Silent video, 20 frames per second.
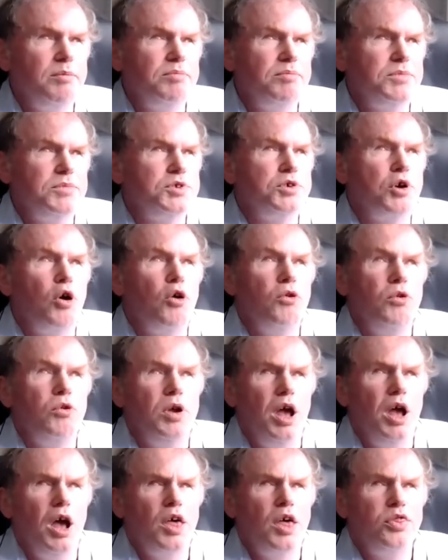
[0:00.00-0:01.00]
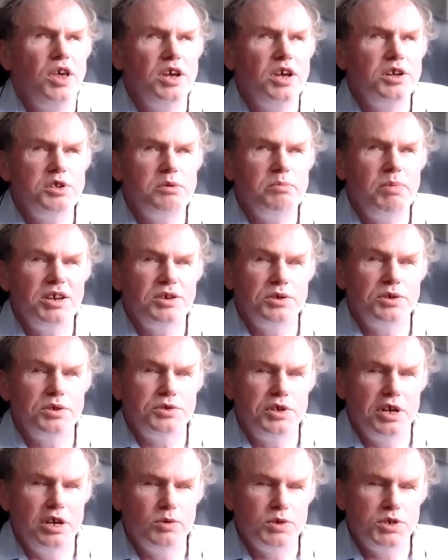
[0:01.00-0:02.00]
So I think it's about
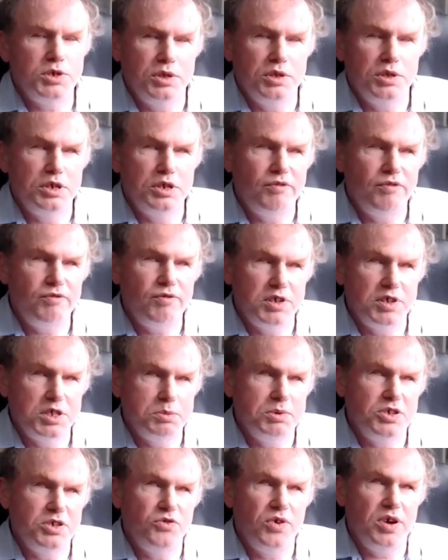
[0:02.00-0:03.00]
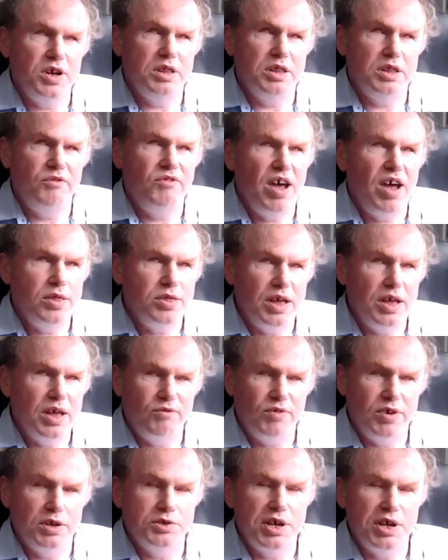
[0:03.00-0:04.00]
distinguishing the difference between the fact that
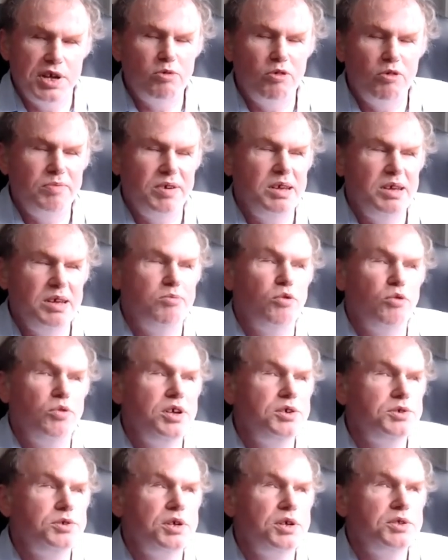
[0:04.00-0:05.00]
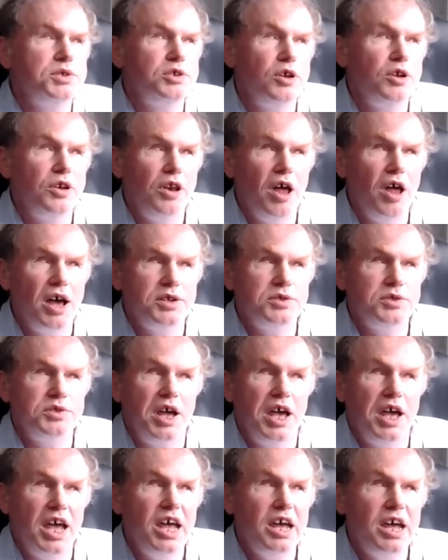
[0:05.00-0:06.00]
for disabled people, these things are not nice to
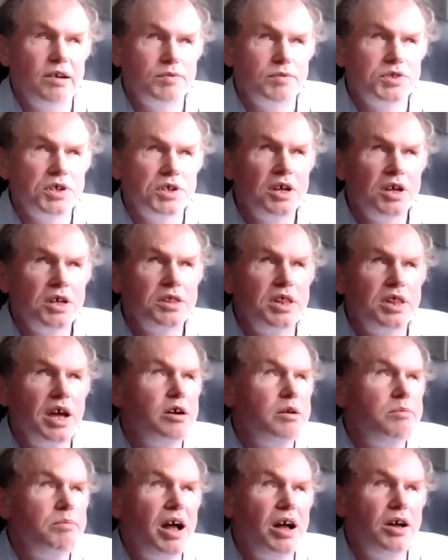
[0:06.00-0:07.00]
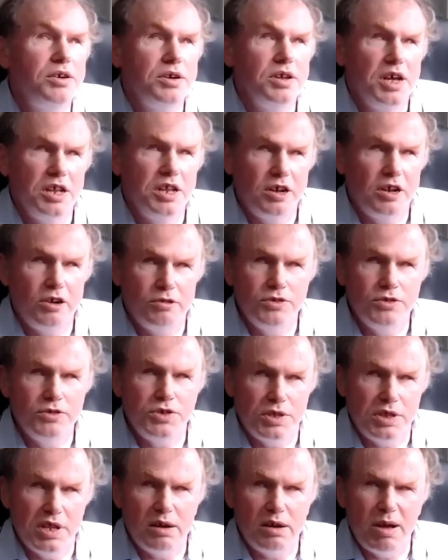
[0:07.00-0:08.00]
haves. They're about
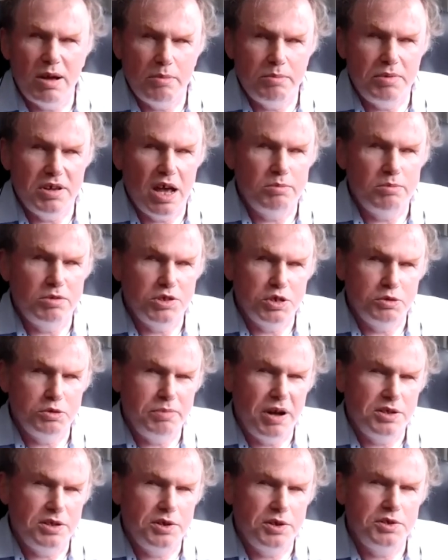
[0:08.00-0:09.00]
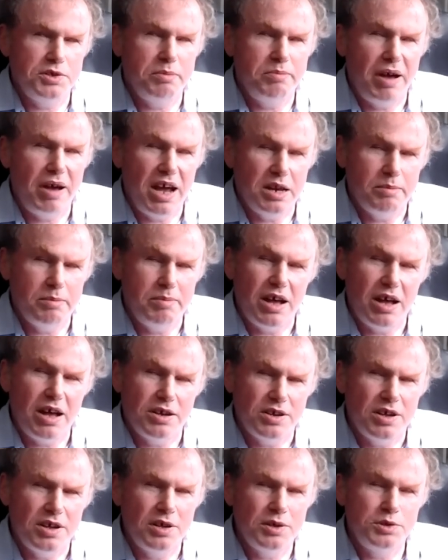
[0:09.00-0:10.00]
inclusion. They're about being able to participate, about
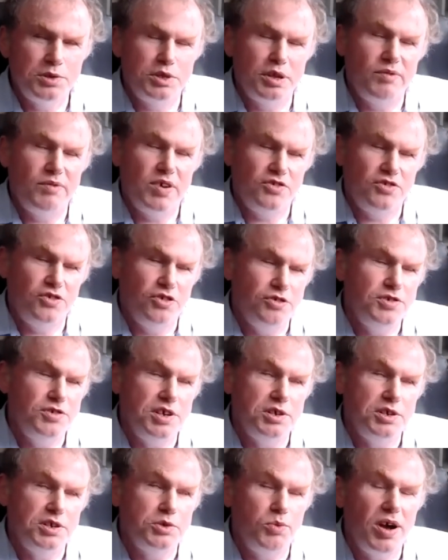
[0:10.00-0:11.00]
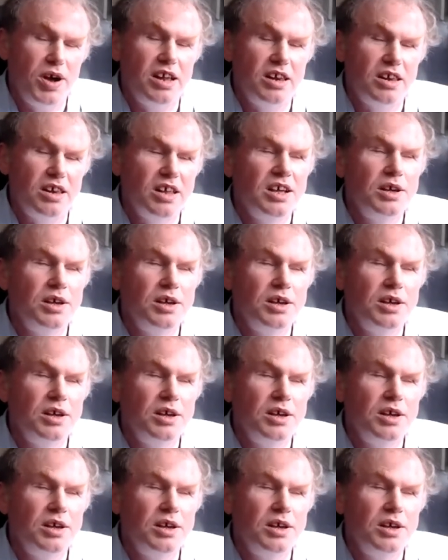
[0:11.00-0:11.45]
civic duty as well.